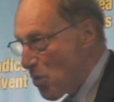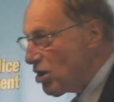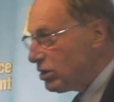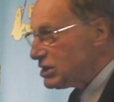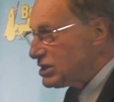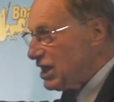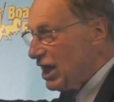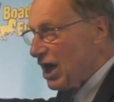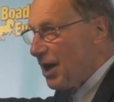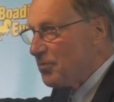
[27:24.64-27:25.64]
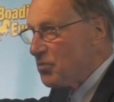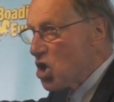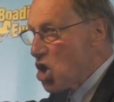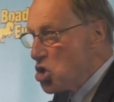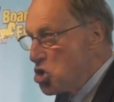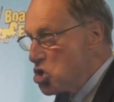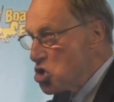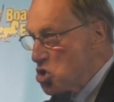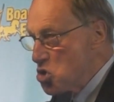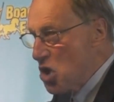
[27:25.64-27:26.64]
Boadicea
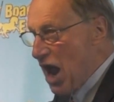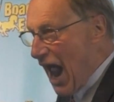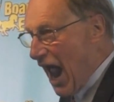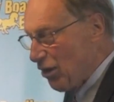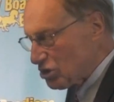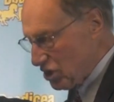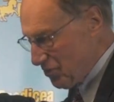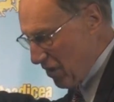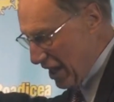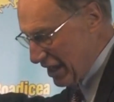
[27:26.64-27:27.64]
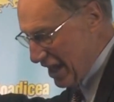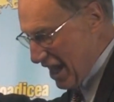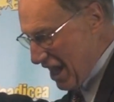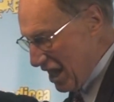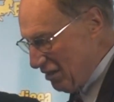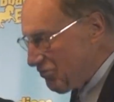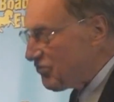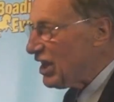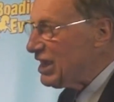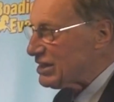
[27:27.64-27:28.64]
knew how to make
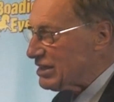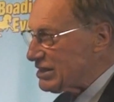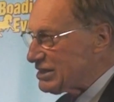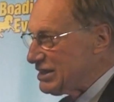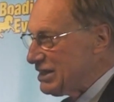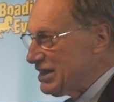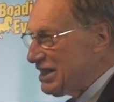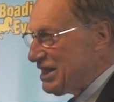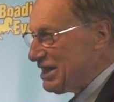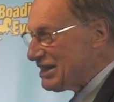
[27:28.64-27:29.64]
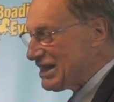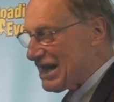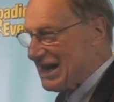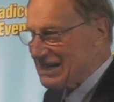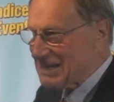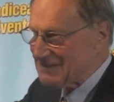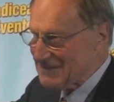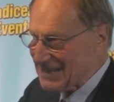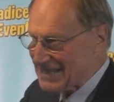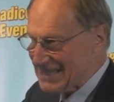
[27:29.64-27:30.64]
invaders and
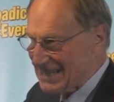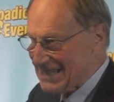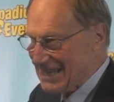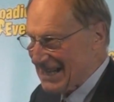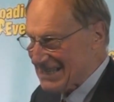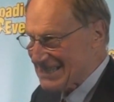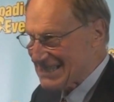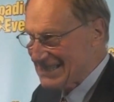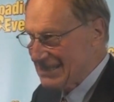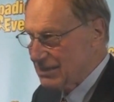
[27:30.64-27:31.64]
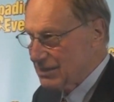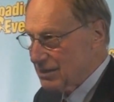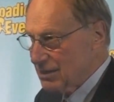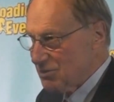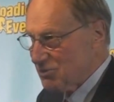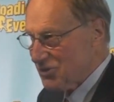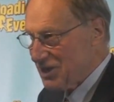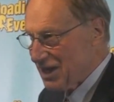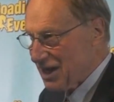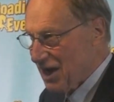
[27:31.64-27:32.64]
uninvited guests
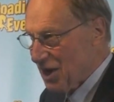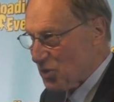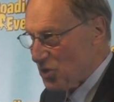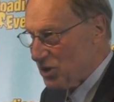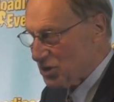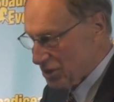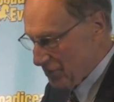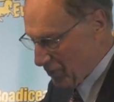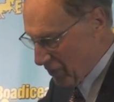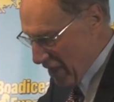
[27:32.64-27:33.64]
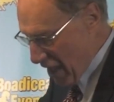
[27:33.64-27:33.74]
feel unwelcome.